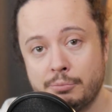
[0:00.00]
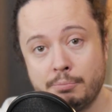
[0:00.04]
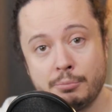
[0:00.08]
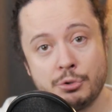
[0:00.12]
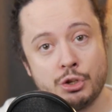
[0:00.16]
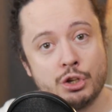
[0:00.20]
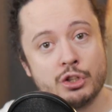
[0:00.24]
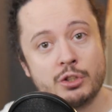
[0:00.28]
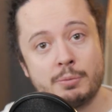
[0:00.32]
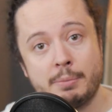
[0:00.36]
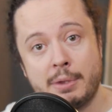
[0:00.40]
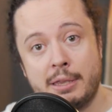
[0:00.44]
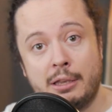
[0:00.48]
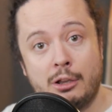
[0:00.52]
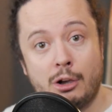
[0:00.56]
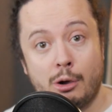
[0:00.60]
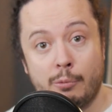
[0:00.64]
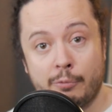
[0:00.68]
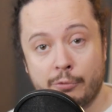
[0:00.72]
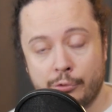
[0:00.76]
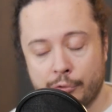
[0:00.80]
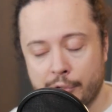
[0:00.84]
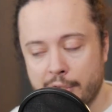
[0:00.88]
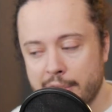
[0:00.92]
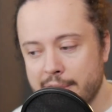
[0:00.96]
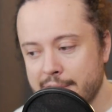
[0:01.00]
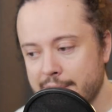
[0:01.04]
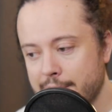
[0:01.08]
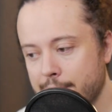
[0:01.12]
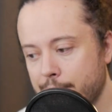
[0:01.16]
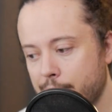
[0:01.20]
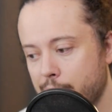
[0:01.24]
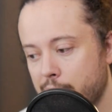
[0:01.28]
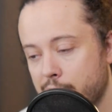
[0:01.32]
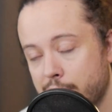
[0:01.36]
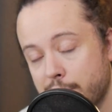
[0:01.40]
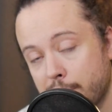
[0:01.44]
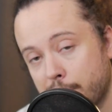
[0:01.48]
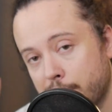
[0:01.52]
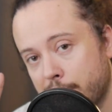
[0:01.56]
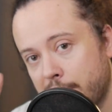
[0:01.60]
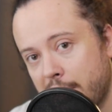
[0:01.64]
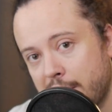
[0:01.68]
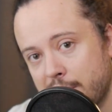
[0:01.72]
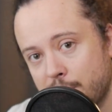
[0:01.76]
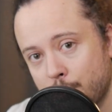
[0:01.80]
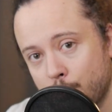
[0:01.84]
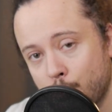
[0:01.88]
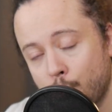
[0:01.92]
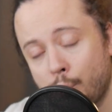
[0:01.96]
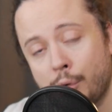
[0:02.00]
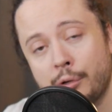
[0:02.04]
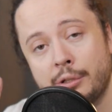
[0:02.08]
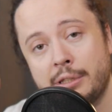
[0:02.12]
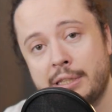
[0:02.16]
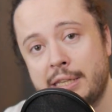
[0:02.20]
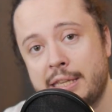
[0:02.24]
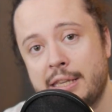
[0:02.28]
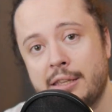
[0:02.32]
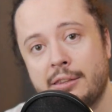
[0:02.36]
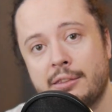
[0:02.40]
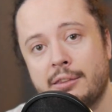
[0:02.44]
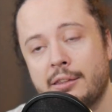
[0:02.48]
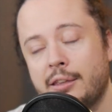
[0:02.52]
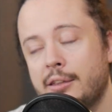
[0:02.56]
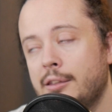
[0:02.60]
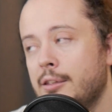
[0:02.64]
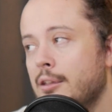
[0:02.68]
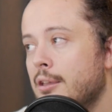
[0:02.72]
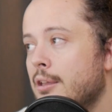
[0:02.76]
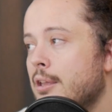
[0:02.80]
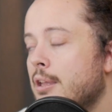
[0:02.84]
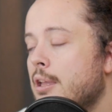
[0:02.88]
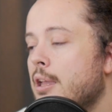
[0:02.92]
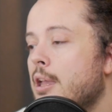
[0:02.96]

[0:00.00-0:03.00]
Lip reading: just make up for it. So that's one key thing.